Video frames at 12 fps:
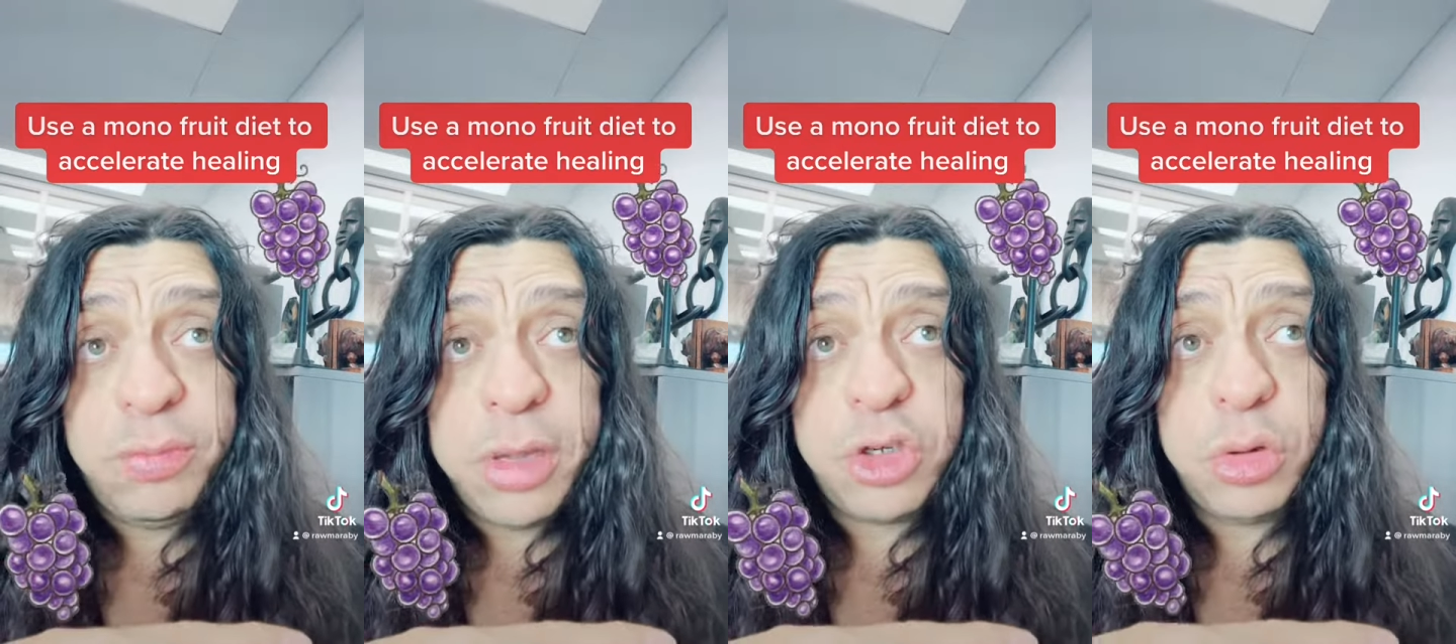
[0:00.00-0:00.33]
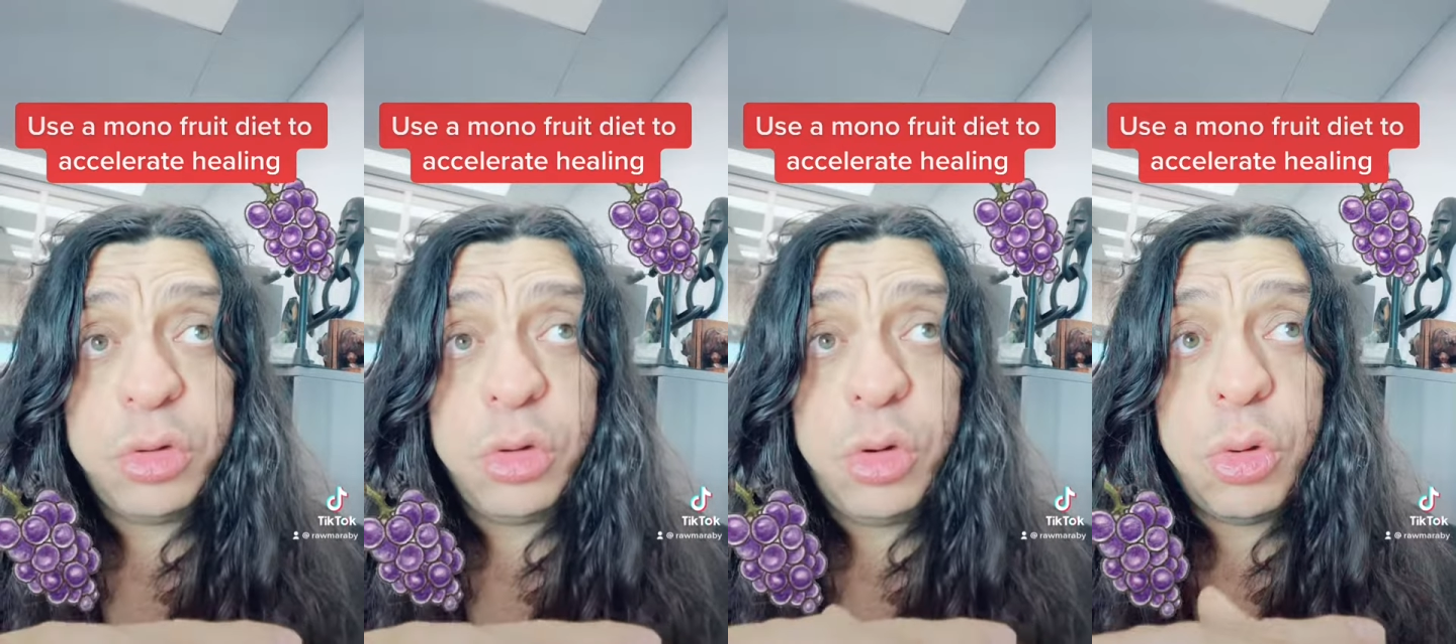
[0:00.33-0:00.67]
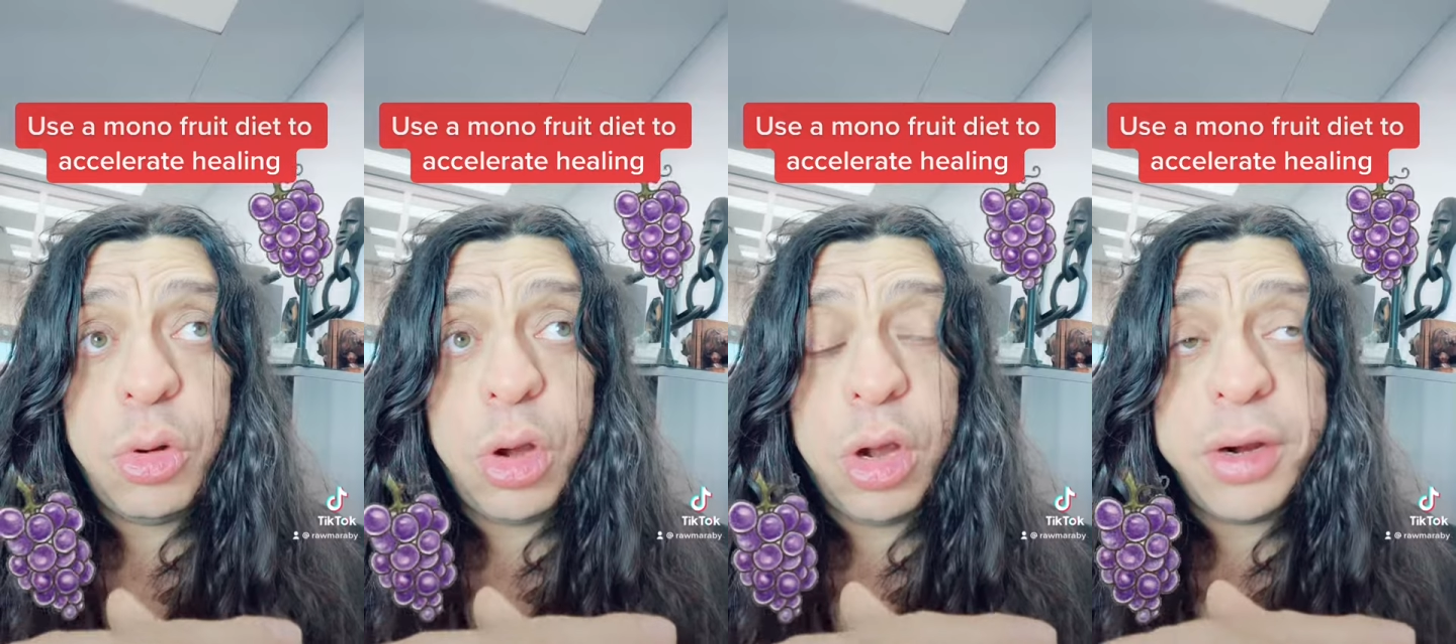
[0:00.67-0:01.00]
Make sure you
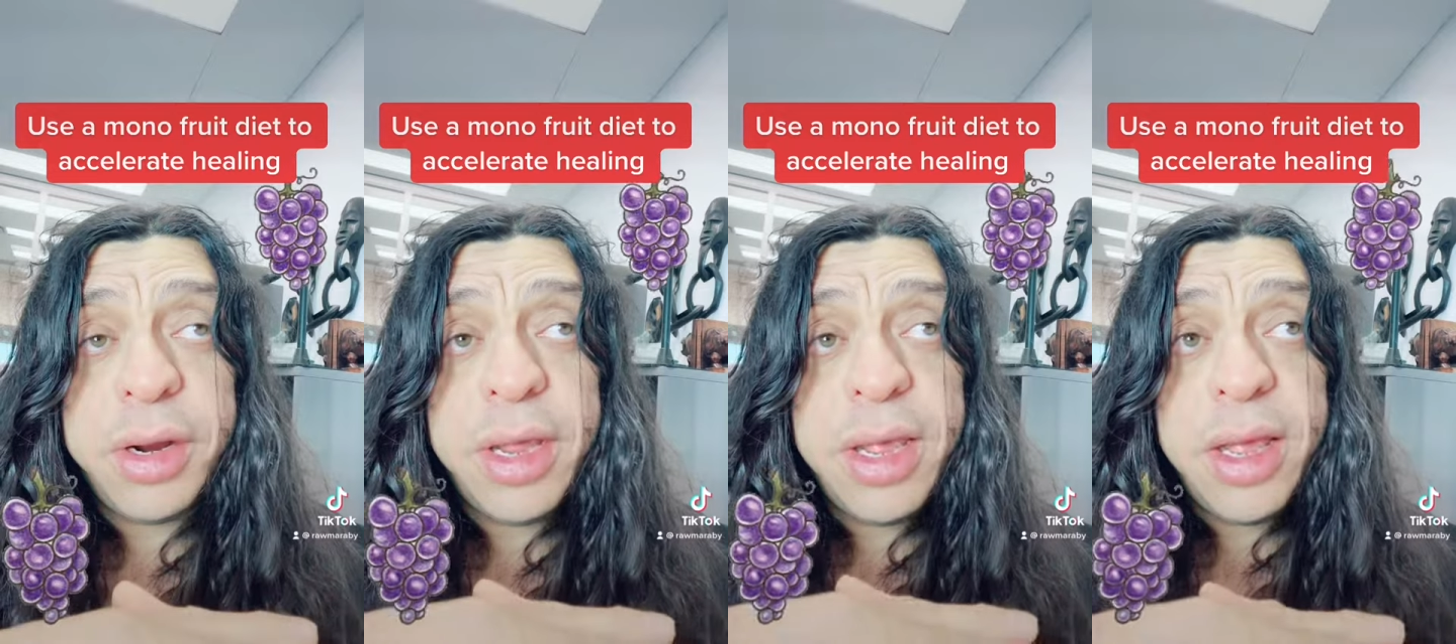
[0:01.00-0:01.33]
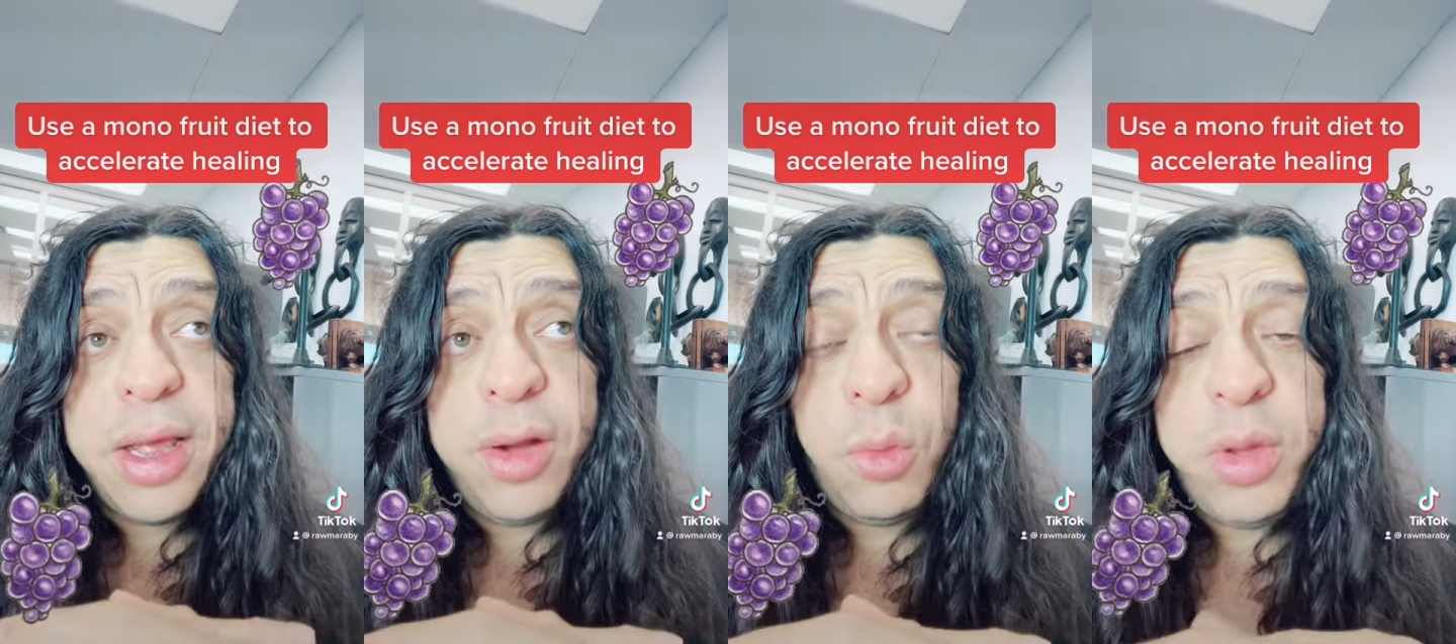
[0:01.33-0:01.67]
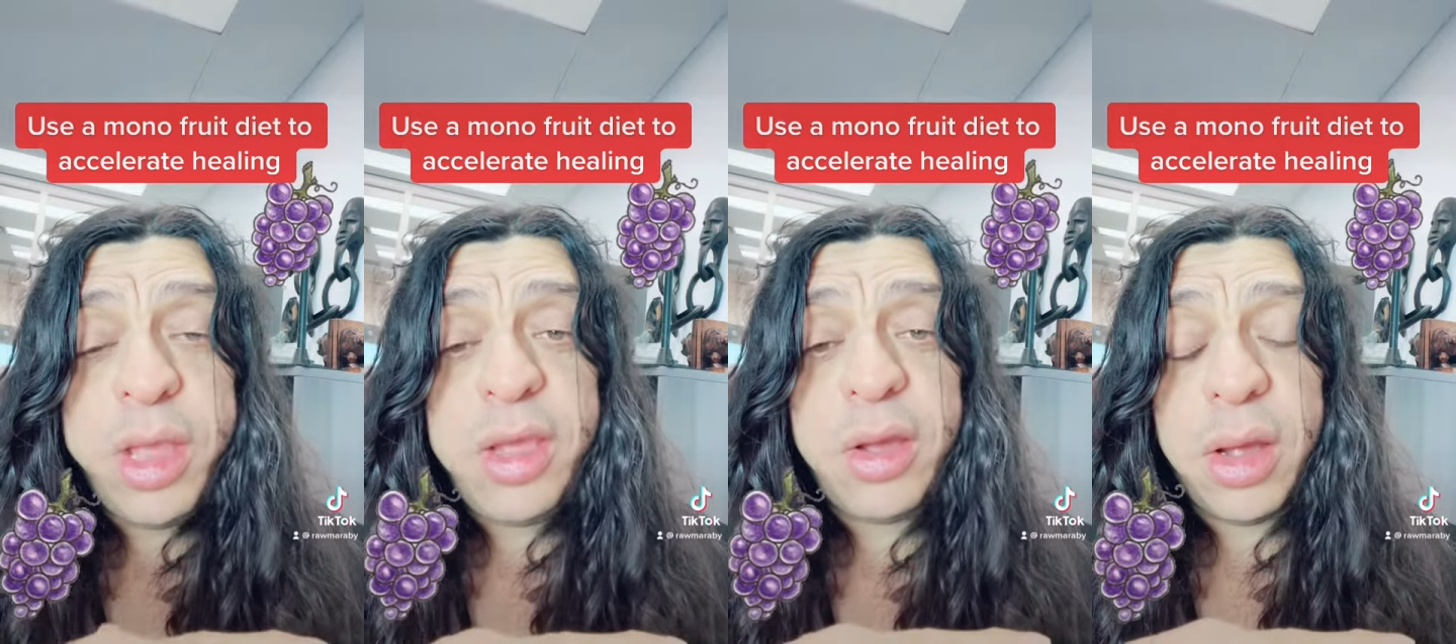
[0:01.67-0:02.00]
go on a
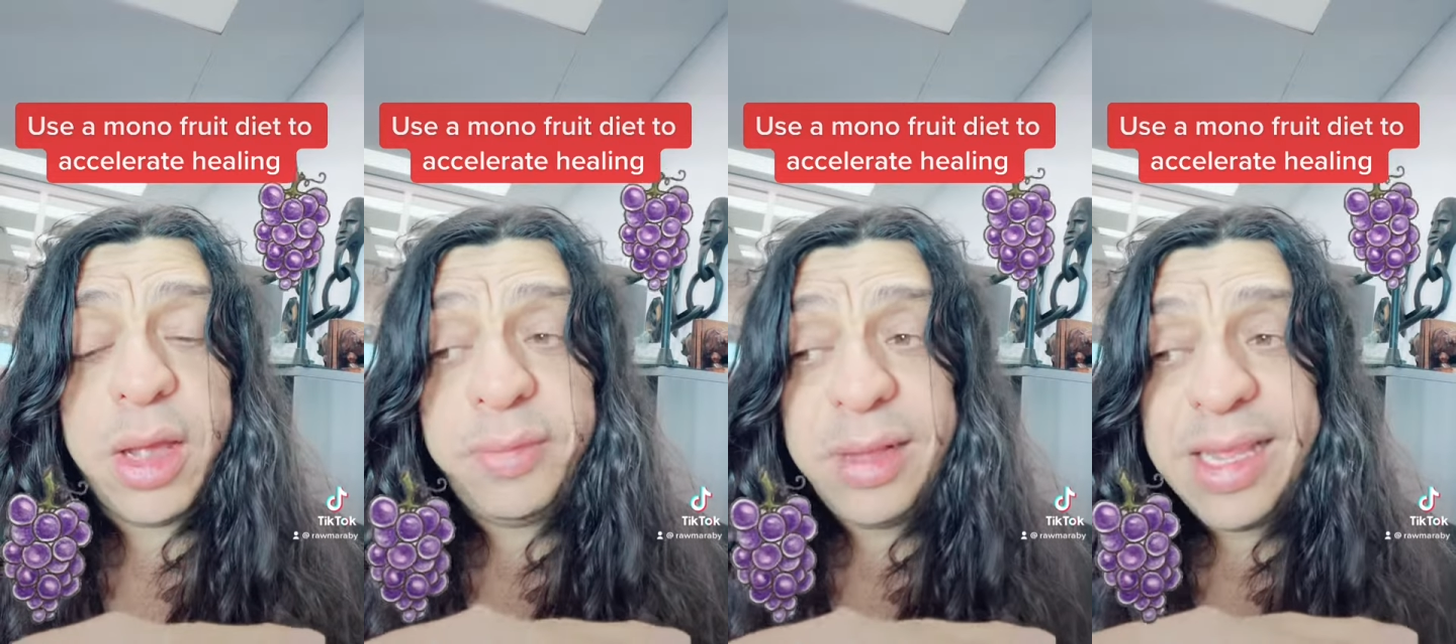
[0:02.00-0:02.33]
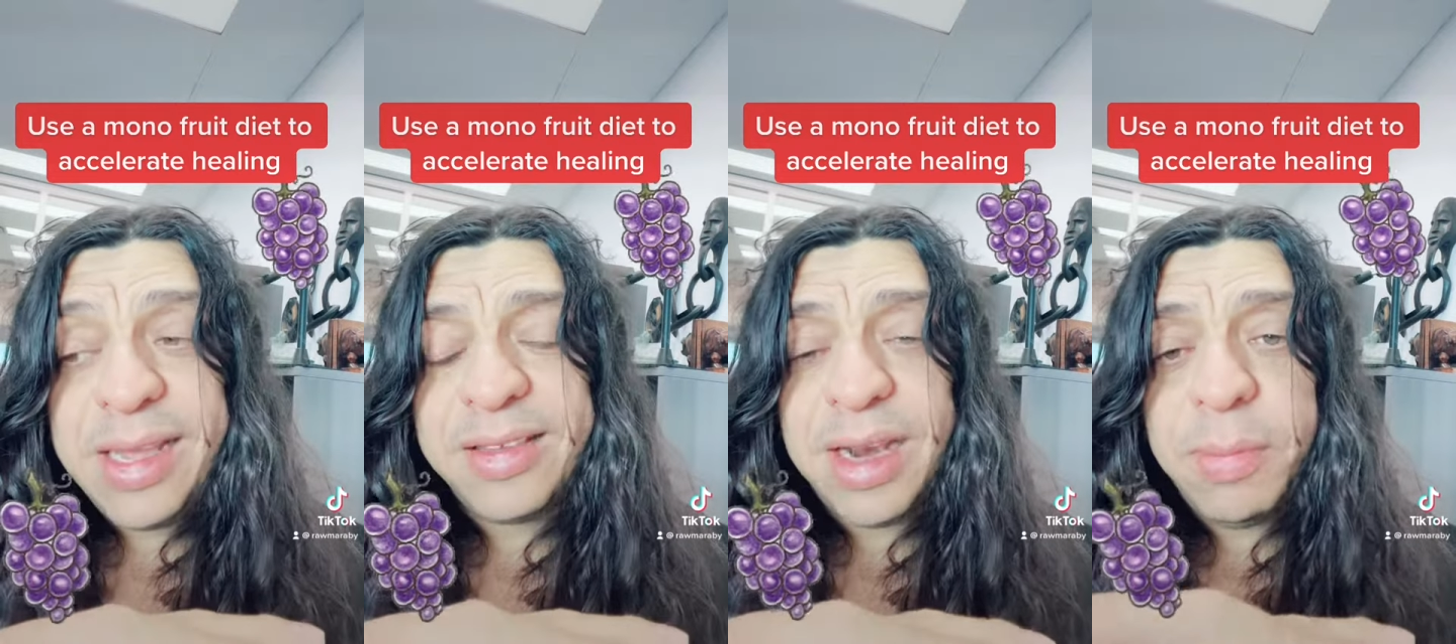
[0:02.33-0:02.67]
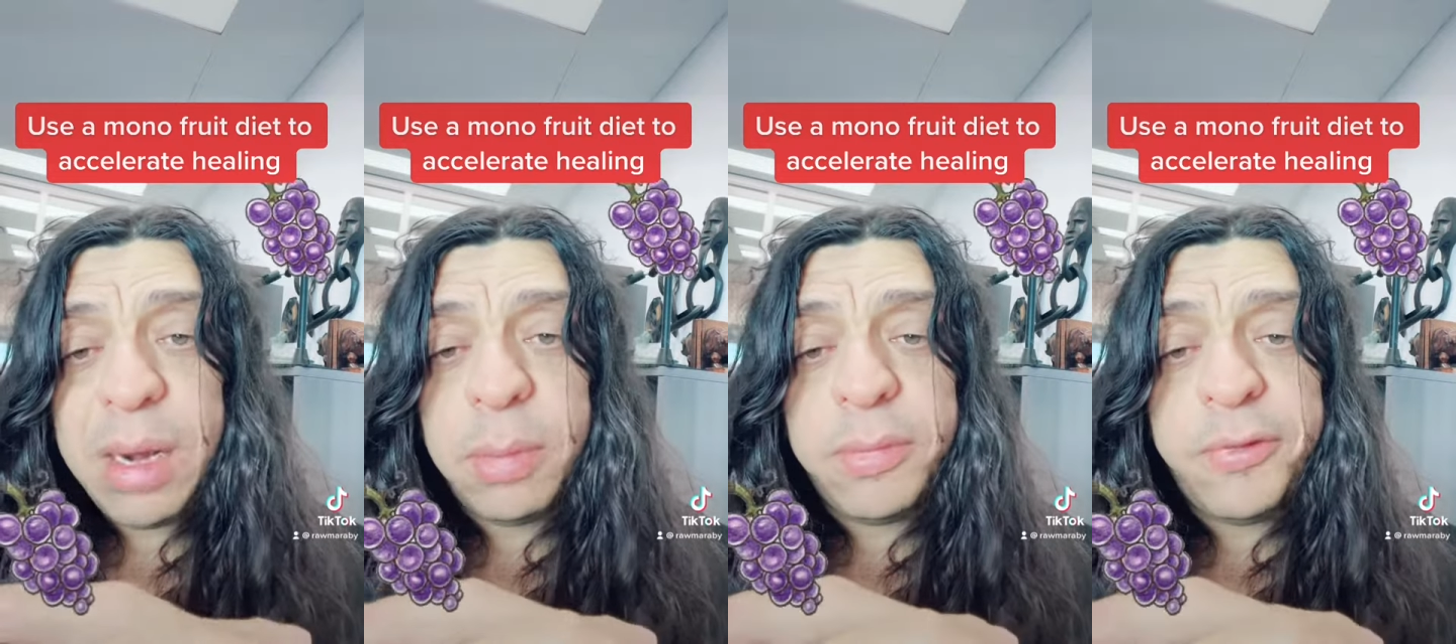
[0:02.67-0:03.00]
week at least, at a
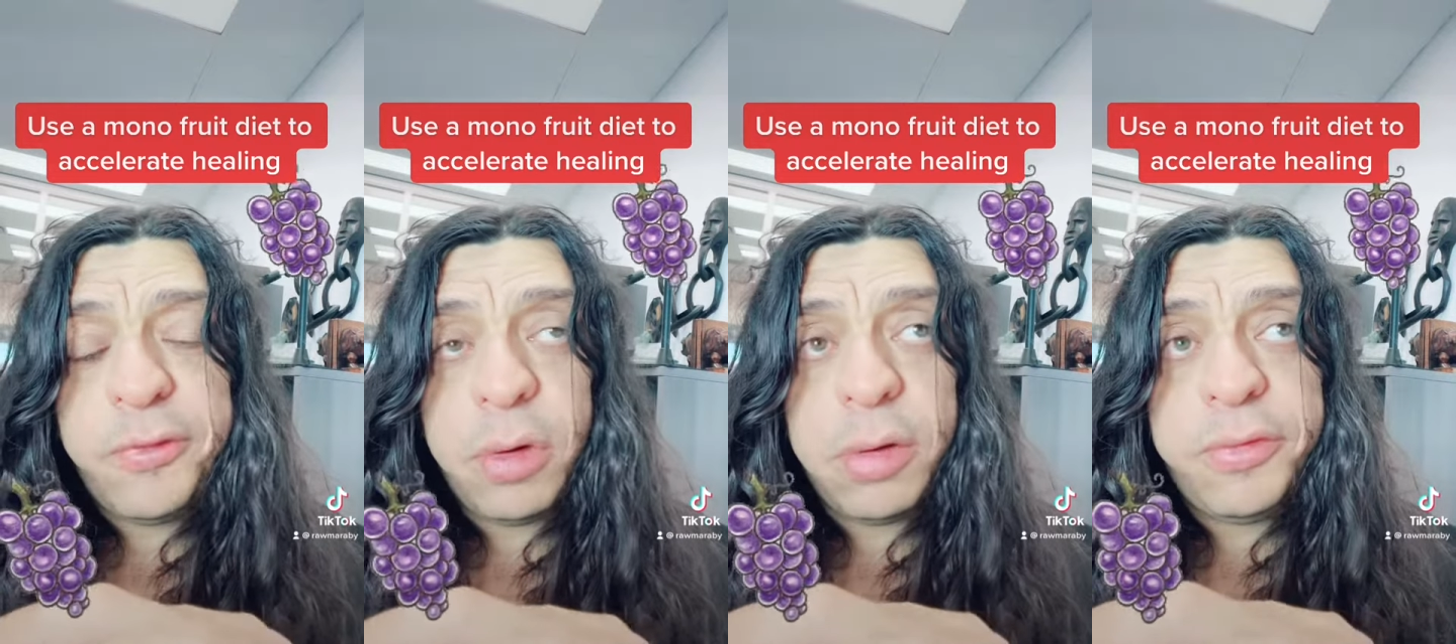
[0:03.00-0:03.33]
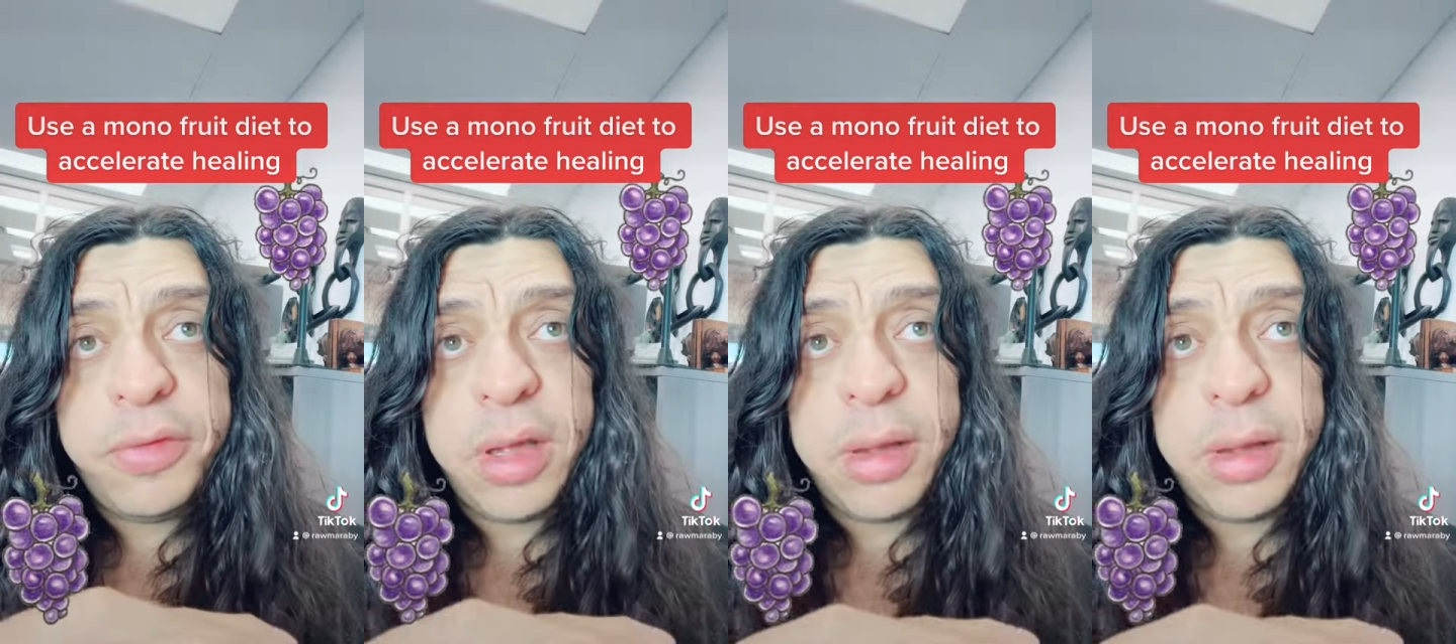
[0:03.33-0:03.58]
minimum of